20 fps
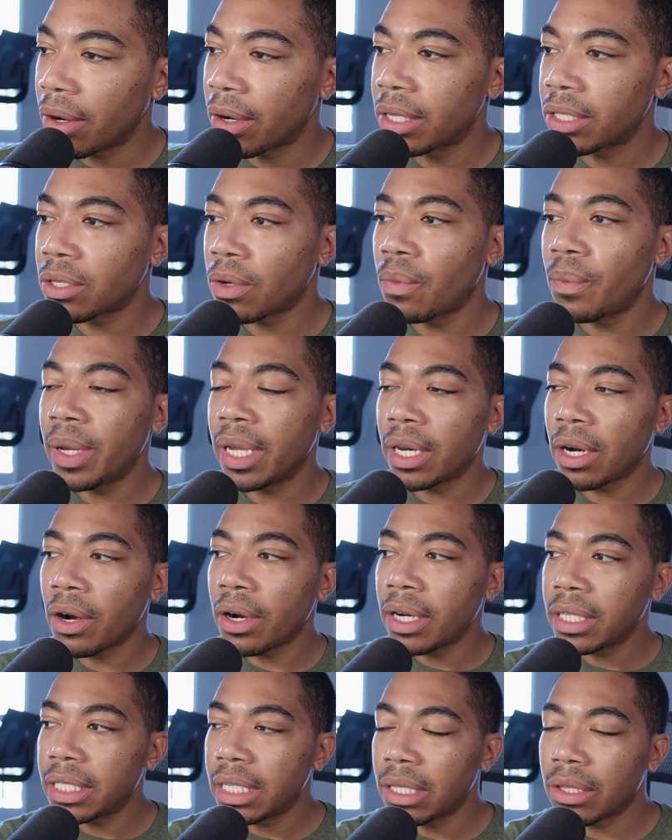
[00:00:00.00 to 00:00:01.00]
And so we can
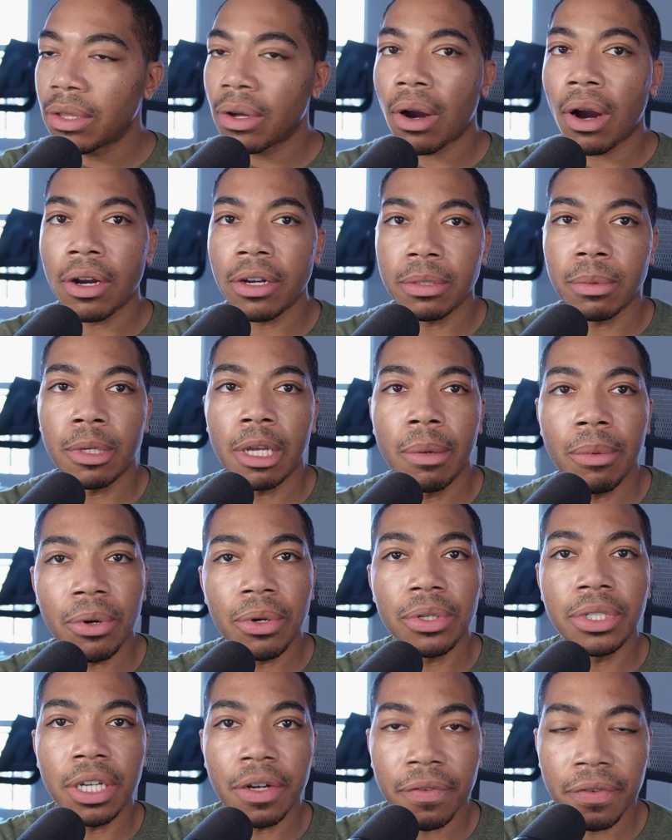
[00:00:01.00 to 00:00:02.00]
already see that there are some
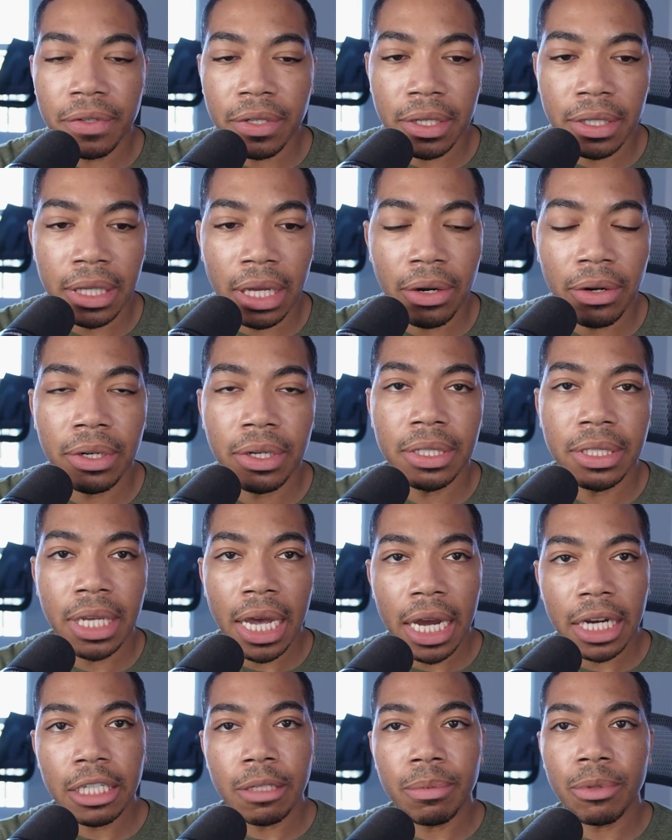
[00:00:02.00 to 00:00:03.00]
chemical differences that are
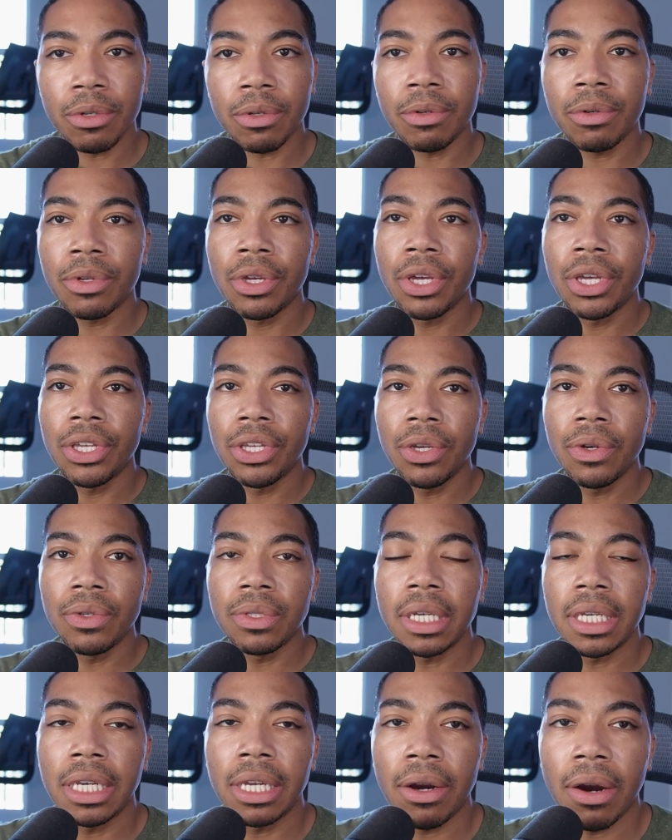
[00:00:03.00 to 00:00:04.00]
detectable
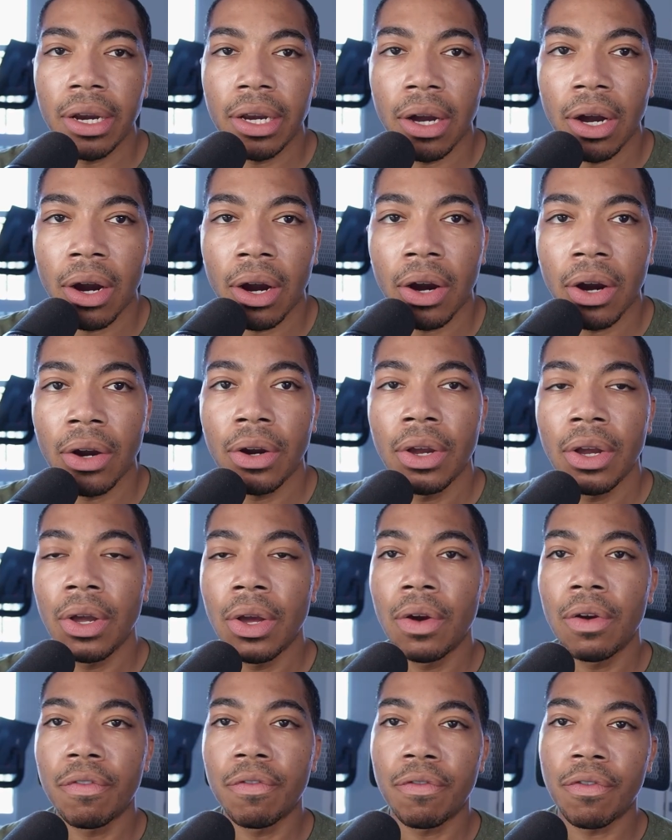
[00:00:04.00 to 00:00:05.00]
using near IR
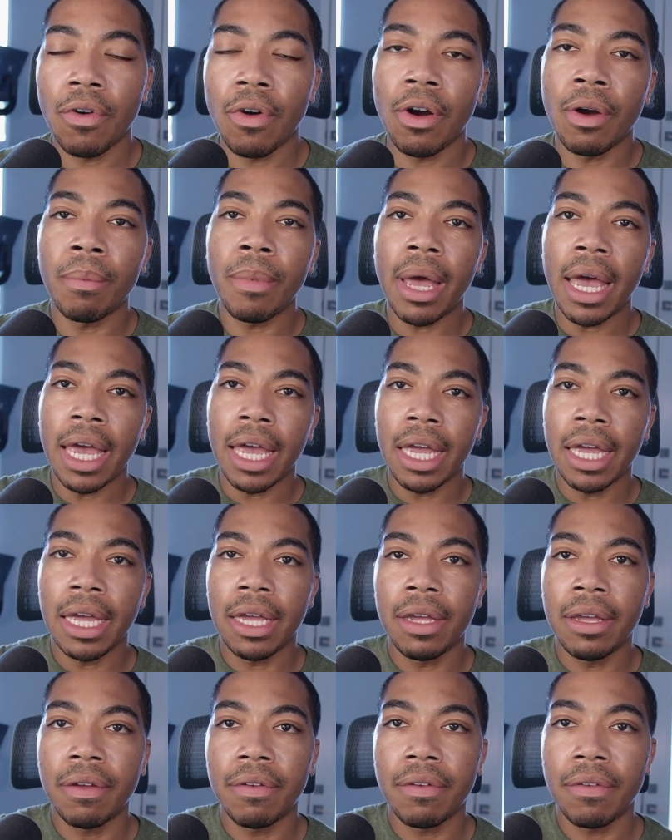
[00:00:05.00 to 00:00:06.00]
from
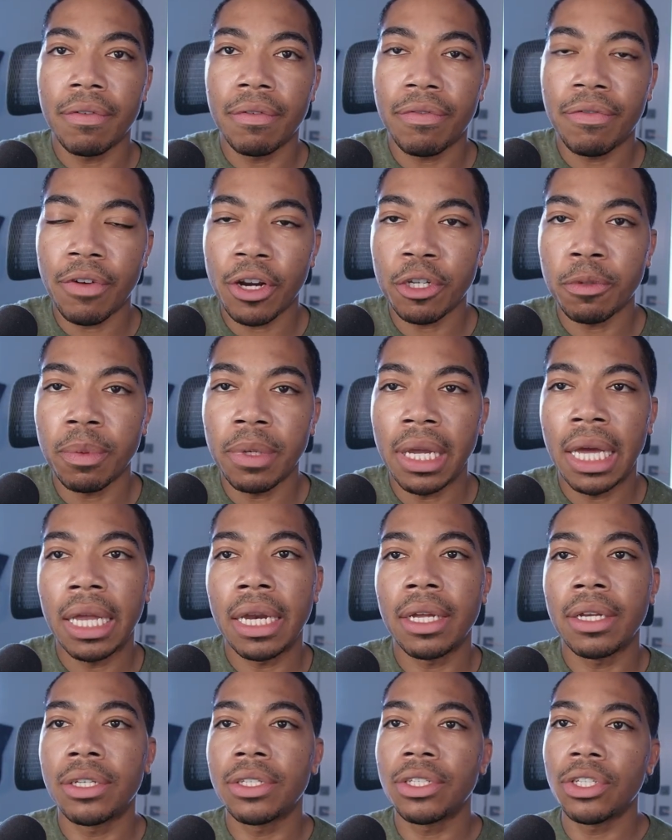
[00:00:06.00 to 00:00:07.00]
a fresh
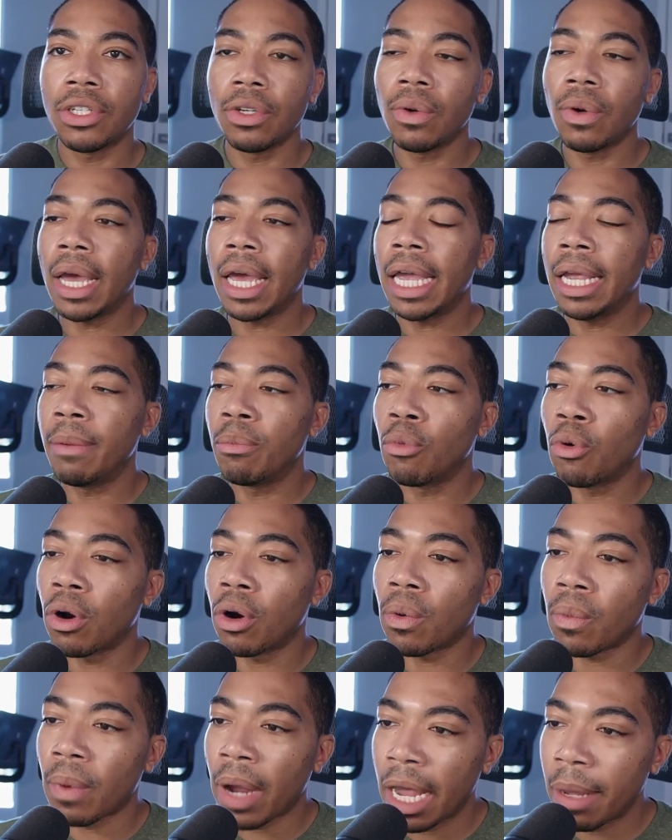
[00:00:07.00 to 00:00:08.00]
banana to a
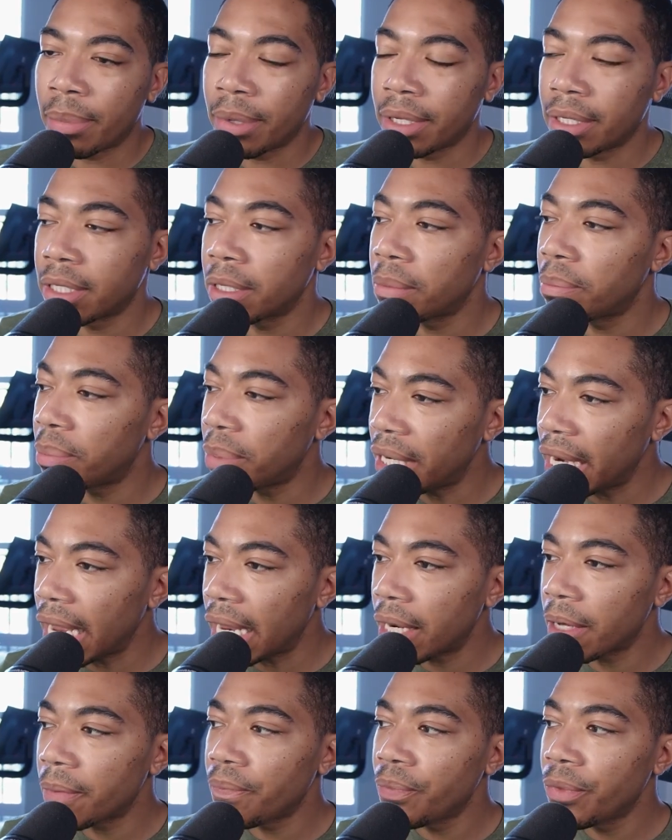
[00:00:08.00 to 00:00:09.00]
more ripened
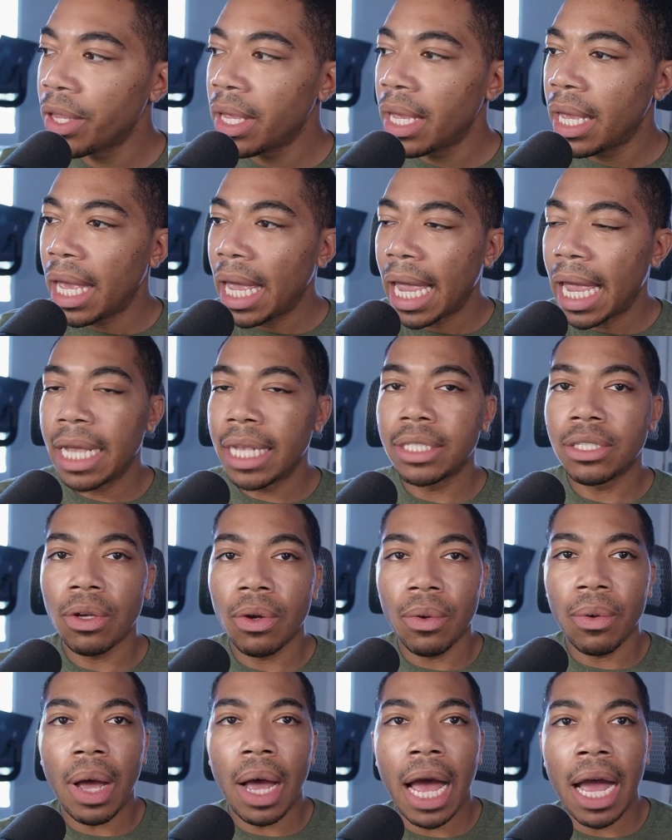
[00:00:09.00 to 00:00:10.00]
banana. And
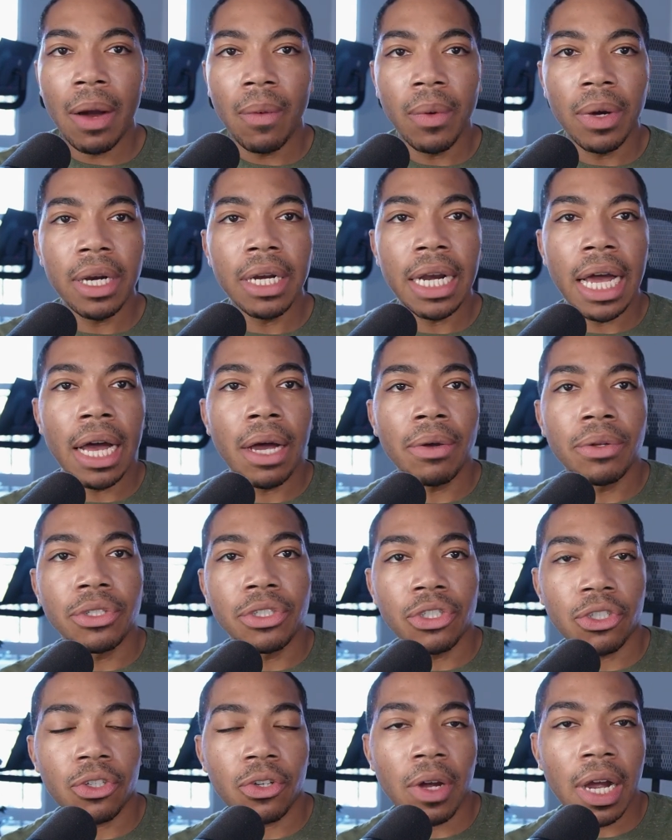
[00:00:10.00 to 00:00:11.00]
so I want to now
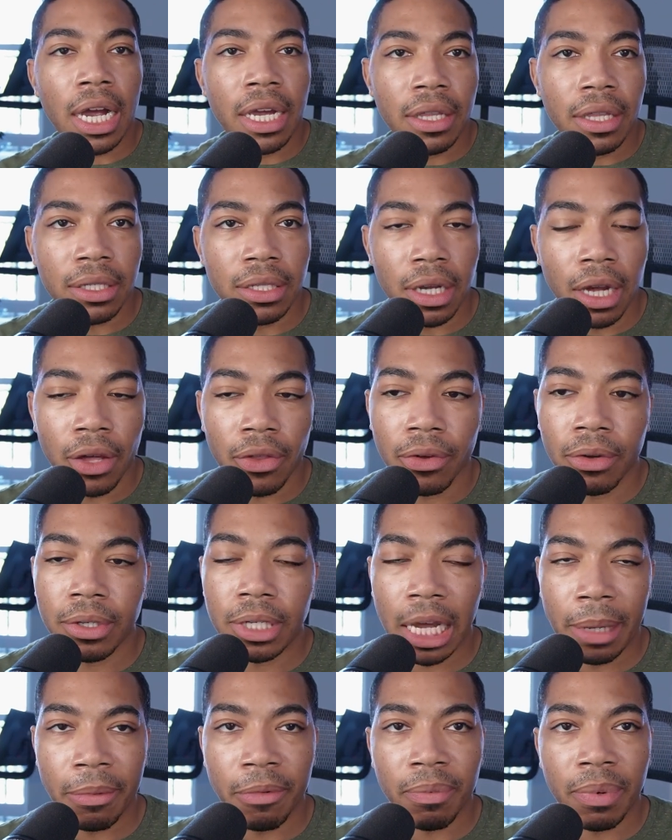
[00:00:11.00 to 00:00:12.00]
try this other
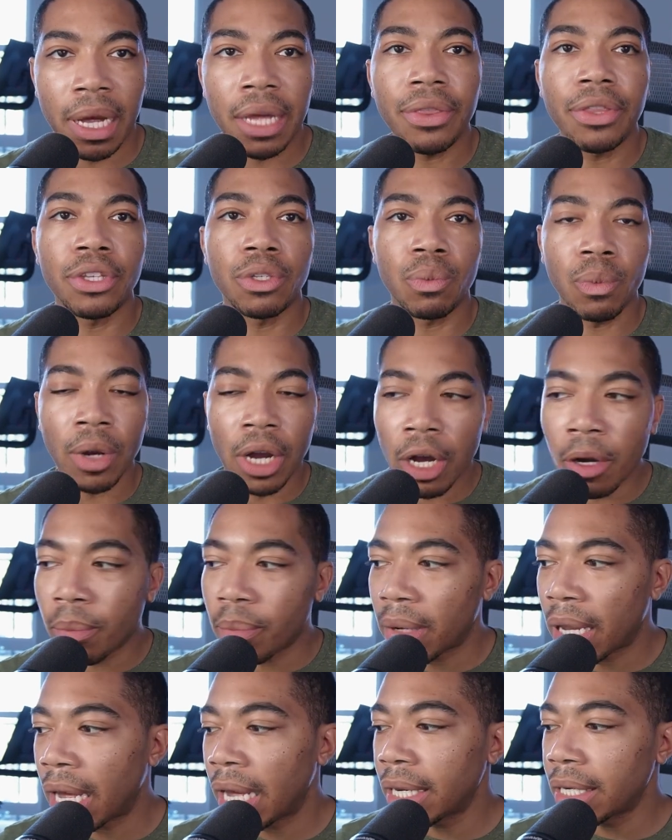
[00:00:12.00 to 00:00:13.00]
type of plot, this rel
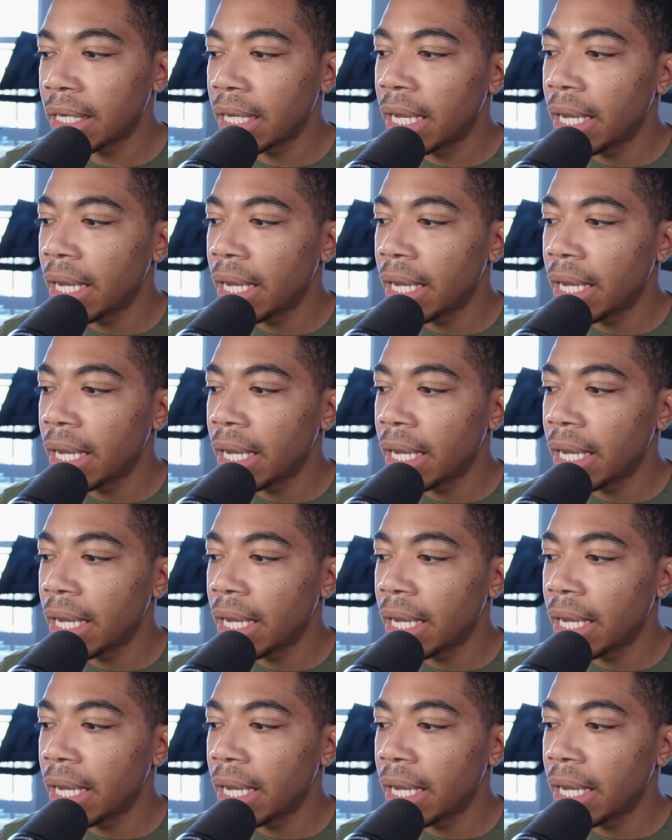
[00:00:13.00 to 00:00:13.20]
plot,